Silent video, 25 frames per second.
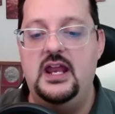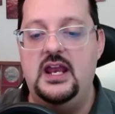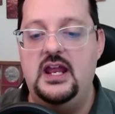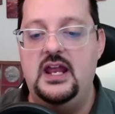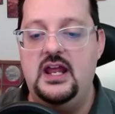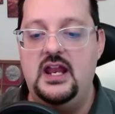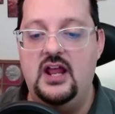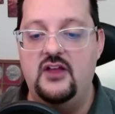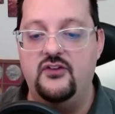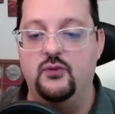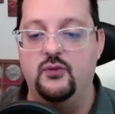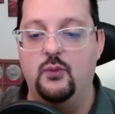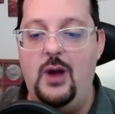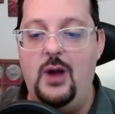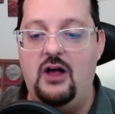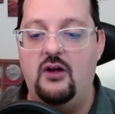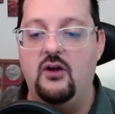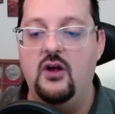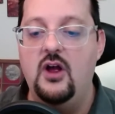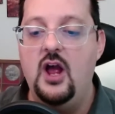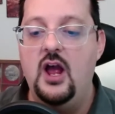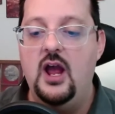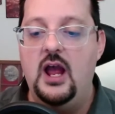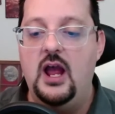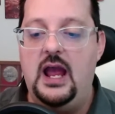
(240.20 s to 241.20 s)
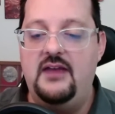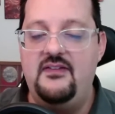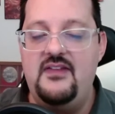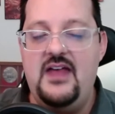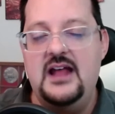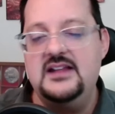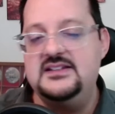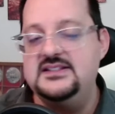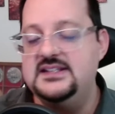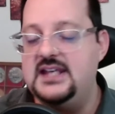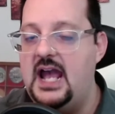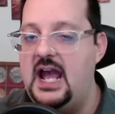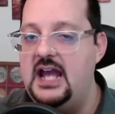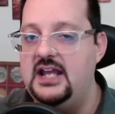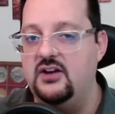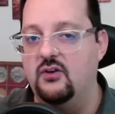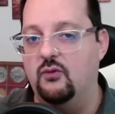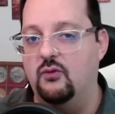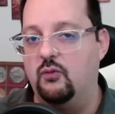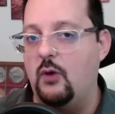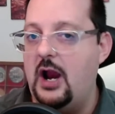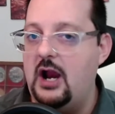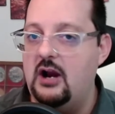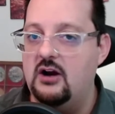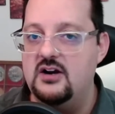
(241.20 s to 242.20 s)
it as well. And that's kind
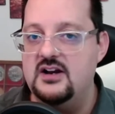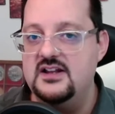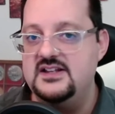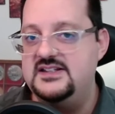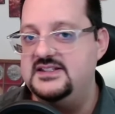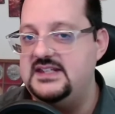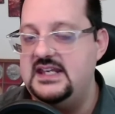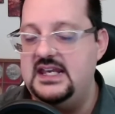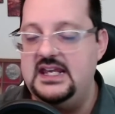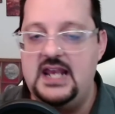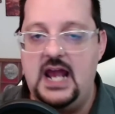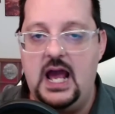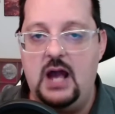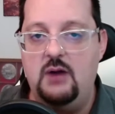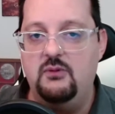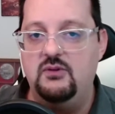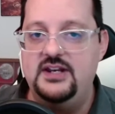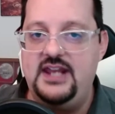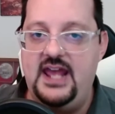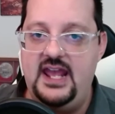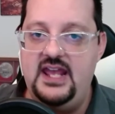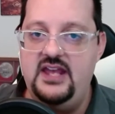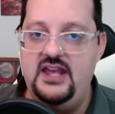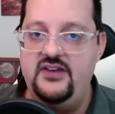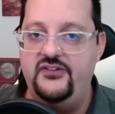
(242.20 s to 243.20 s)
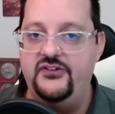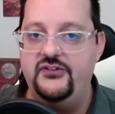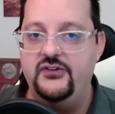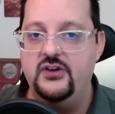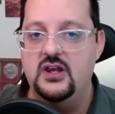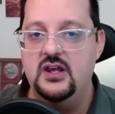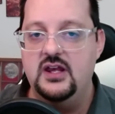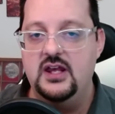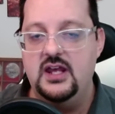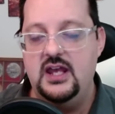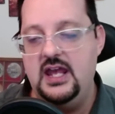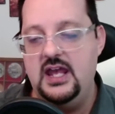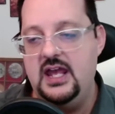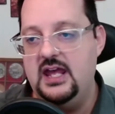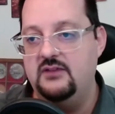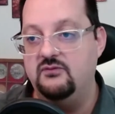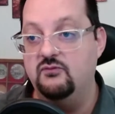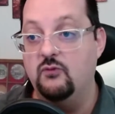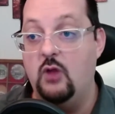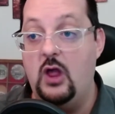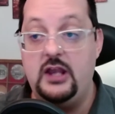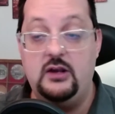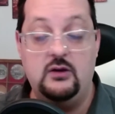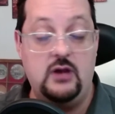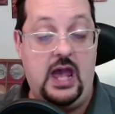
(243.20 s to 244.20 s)
of rare to see nowadays in
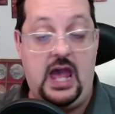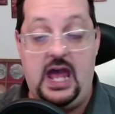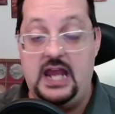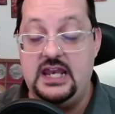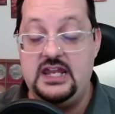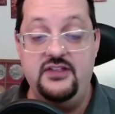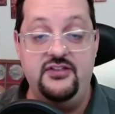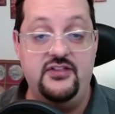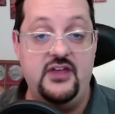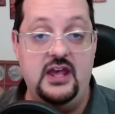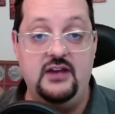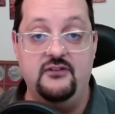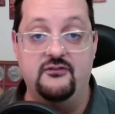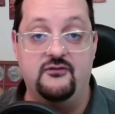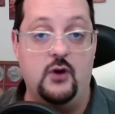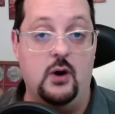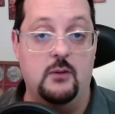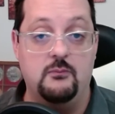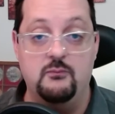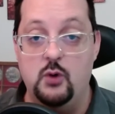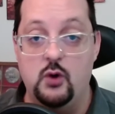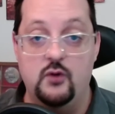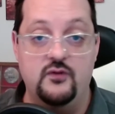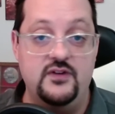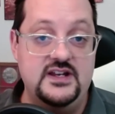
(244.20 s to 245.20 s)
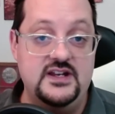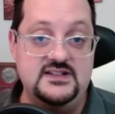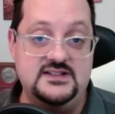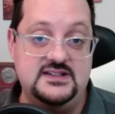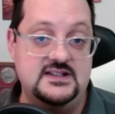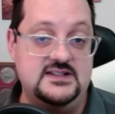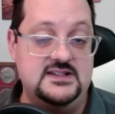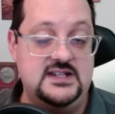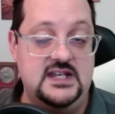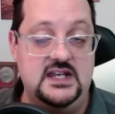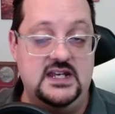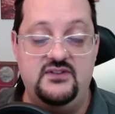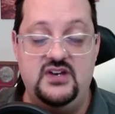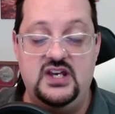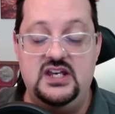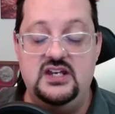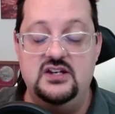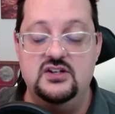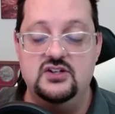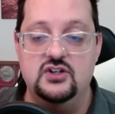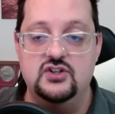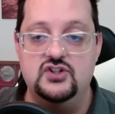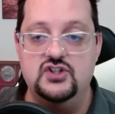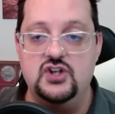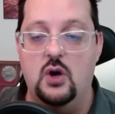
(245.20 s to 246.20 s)
like anything from movies to
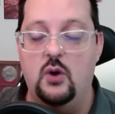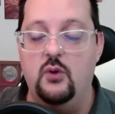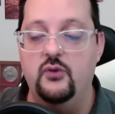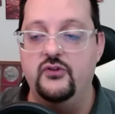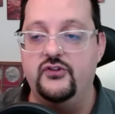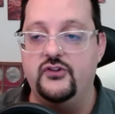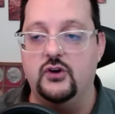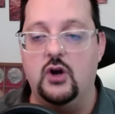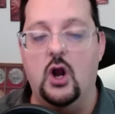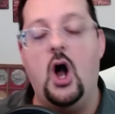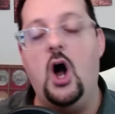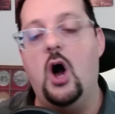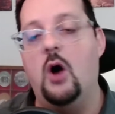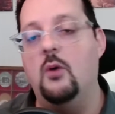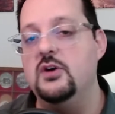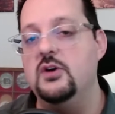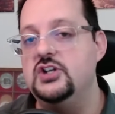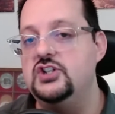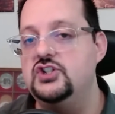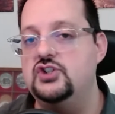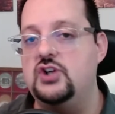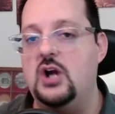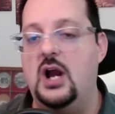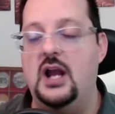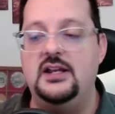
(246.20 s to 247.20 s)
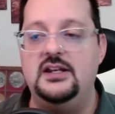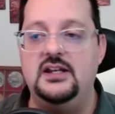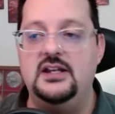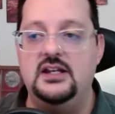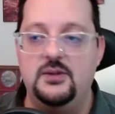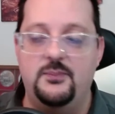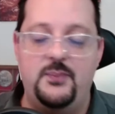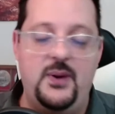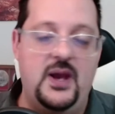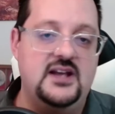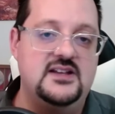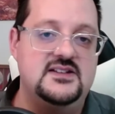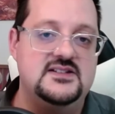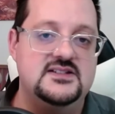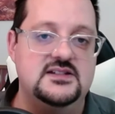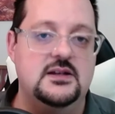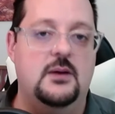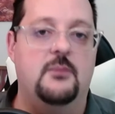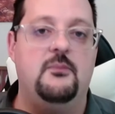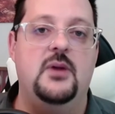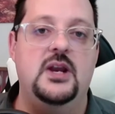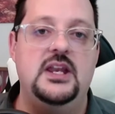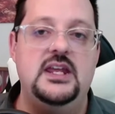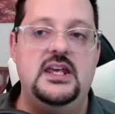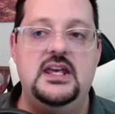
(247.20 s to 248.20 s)
TV shows. They're always trying to depict
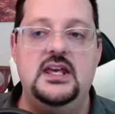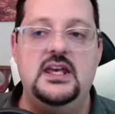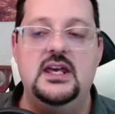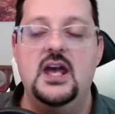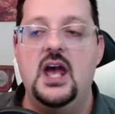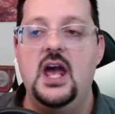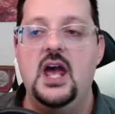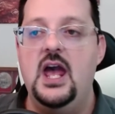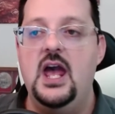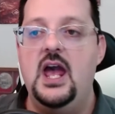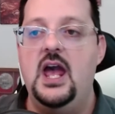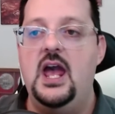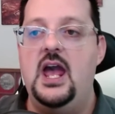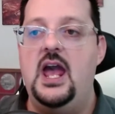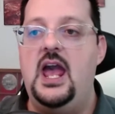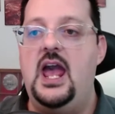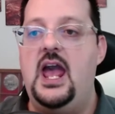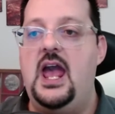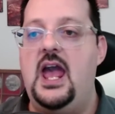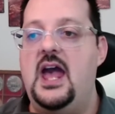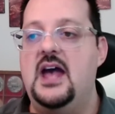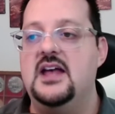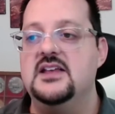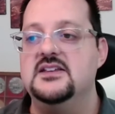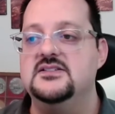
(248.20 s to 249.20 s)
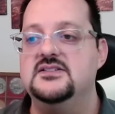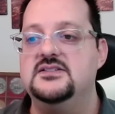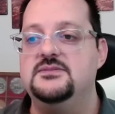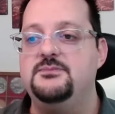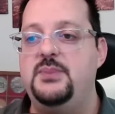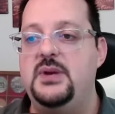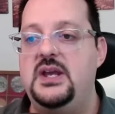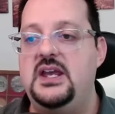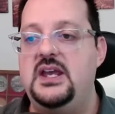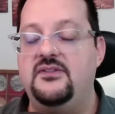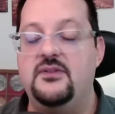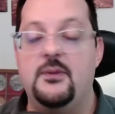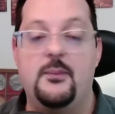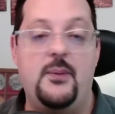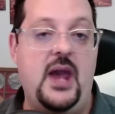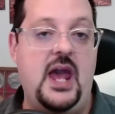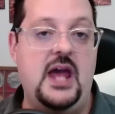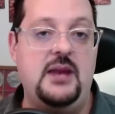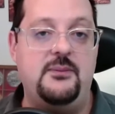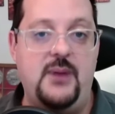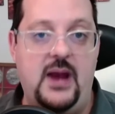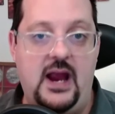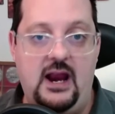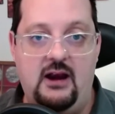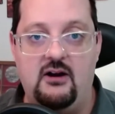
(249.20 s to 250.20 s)
somebody as being the
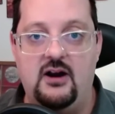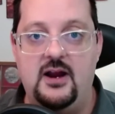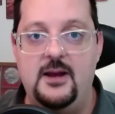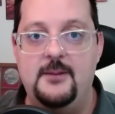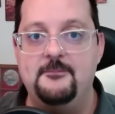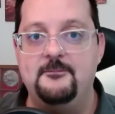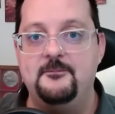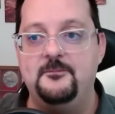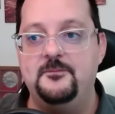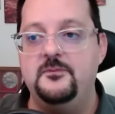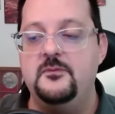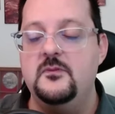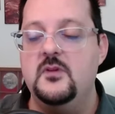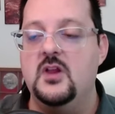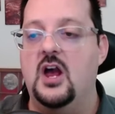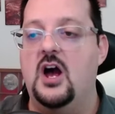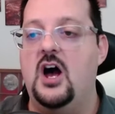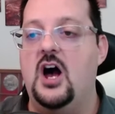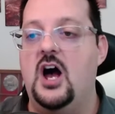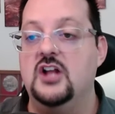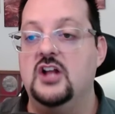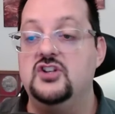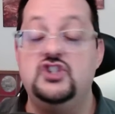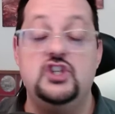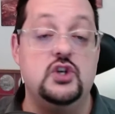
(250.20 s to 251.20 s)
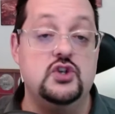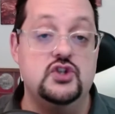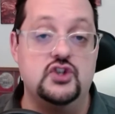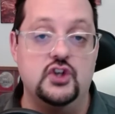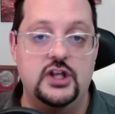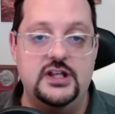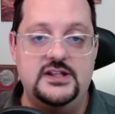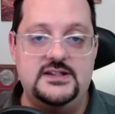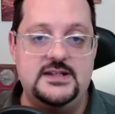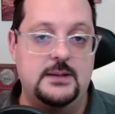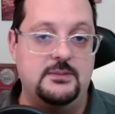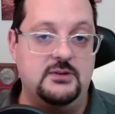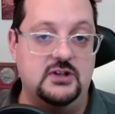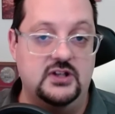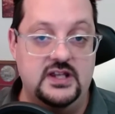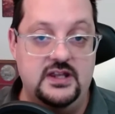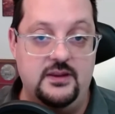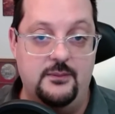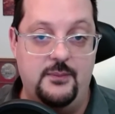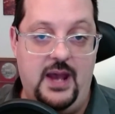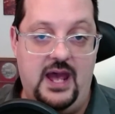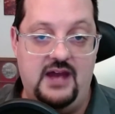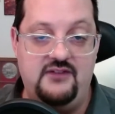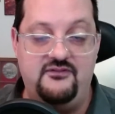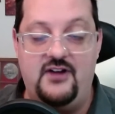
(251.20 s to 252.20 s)
bad parent. It's usually typically
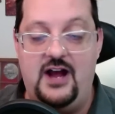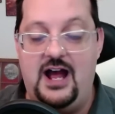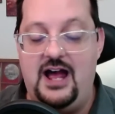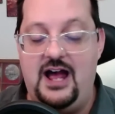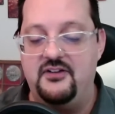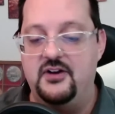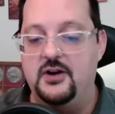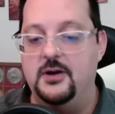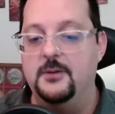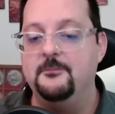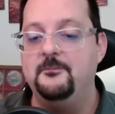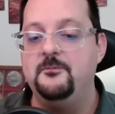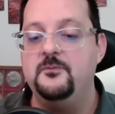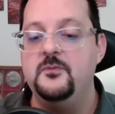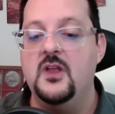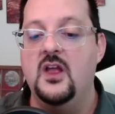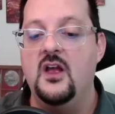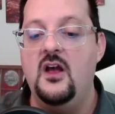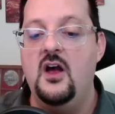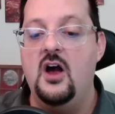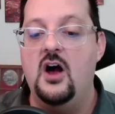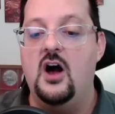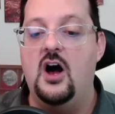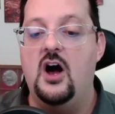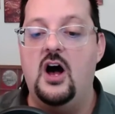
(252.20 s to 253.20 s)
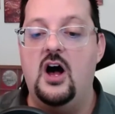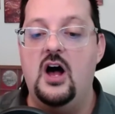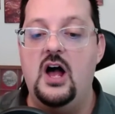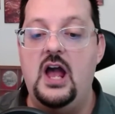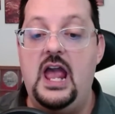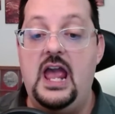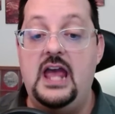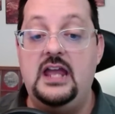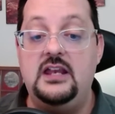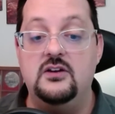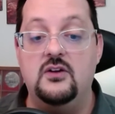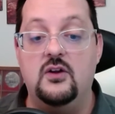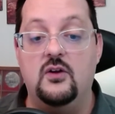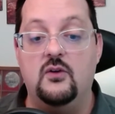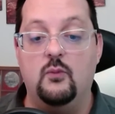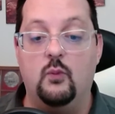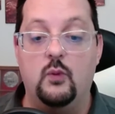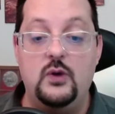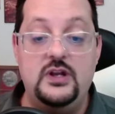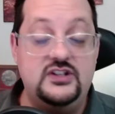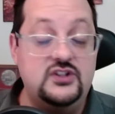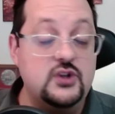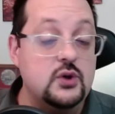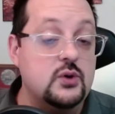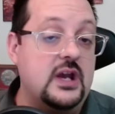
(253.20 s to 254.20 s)
the bad father. And
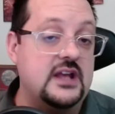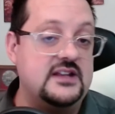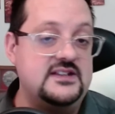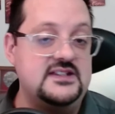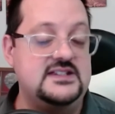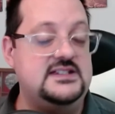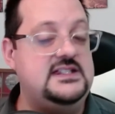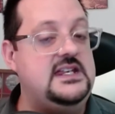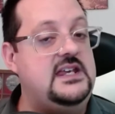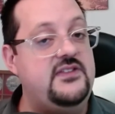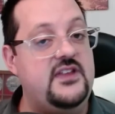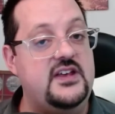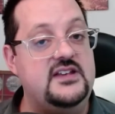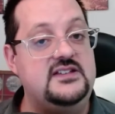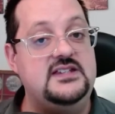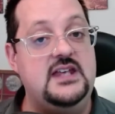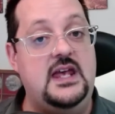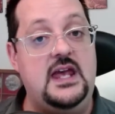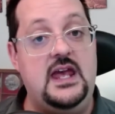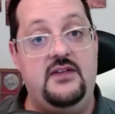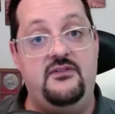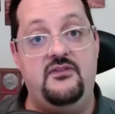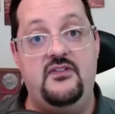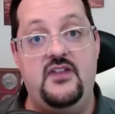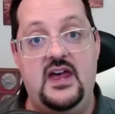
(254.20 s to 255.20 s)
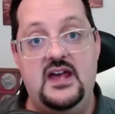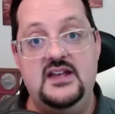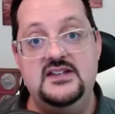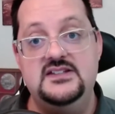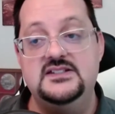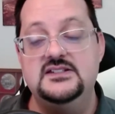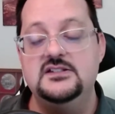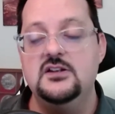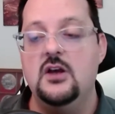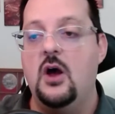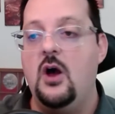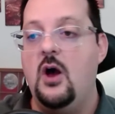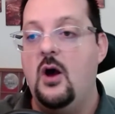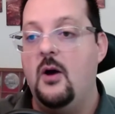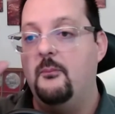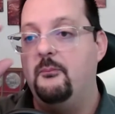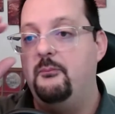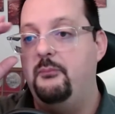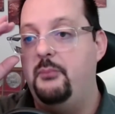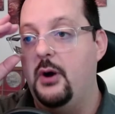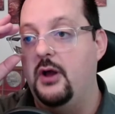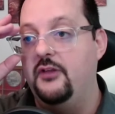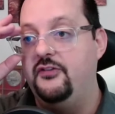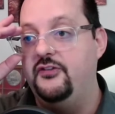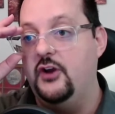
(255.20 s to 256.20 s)
we do get to see this in this,
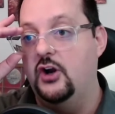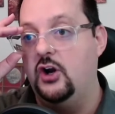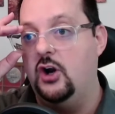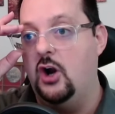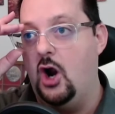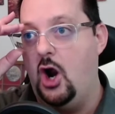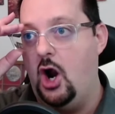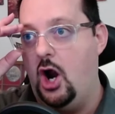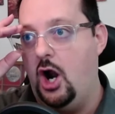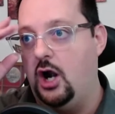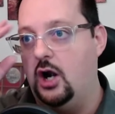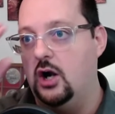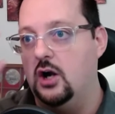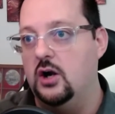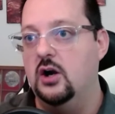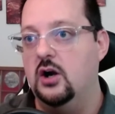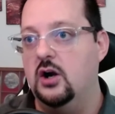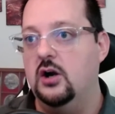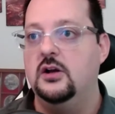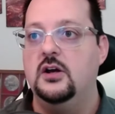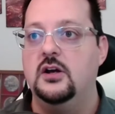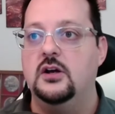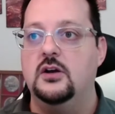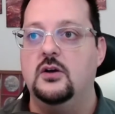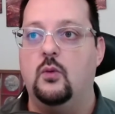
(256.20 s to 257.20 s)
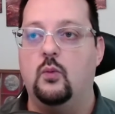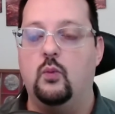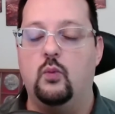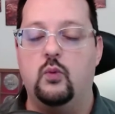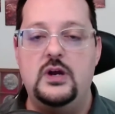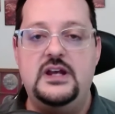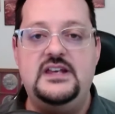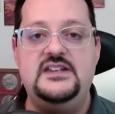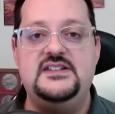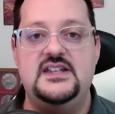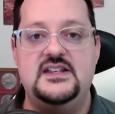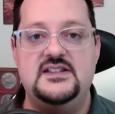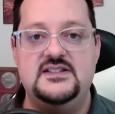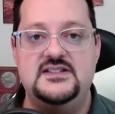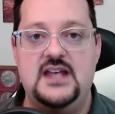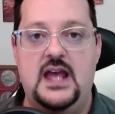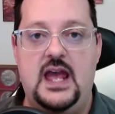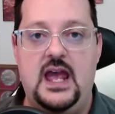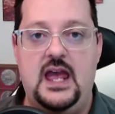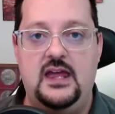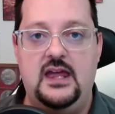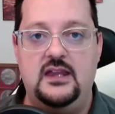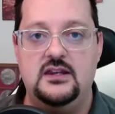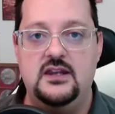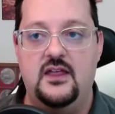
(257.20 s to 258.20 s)
but there are reasons,
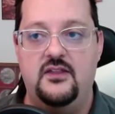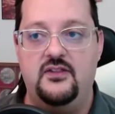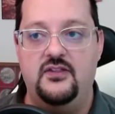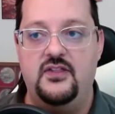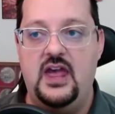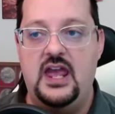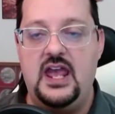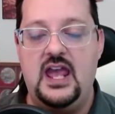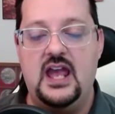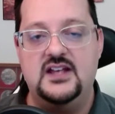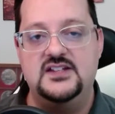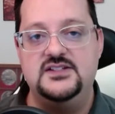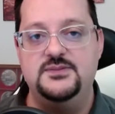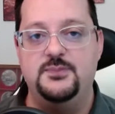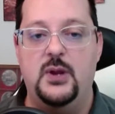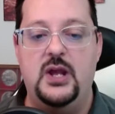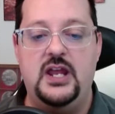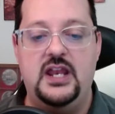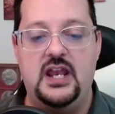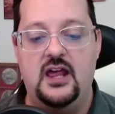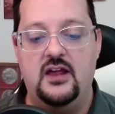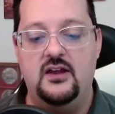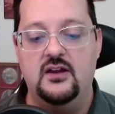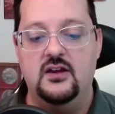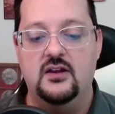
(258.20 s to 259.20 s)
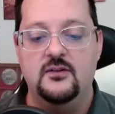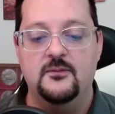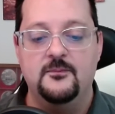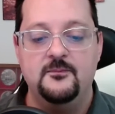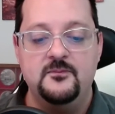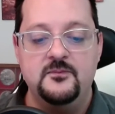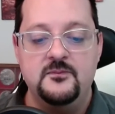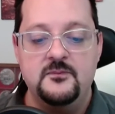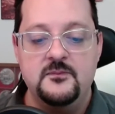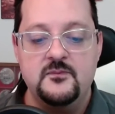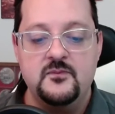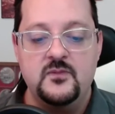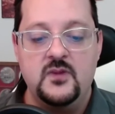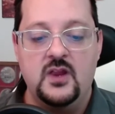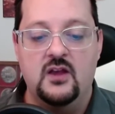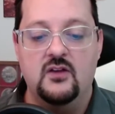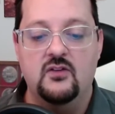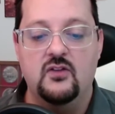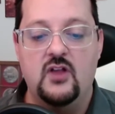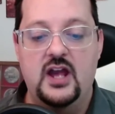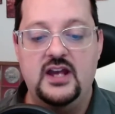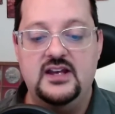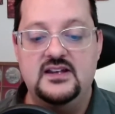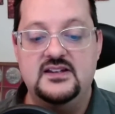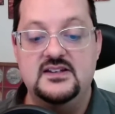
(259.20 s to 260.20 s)
and they explain it.
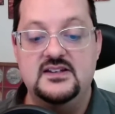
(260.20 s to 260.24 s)
Like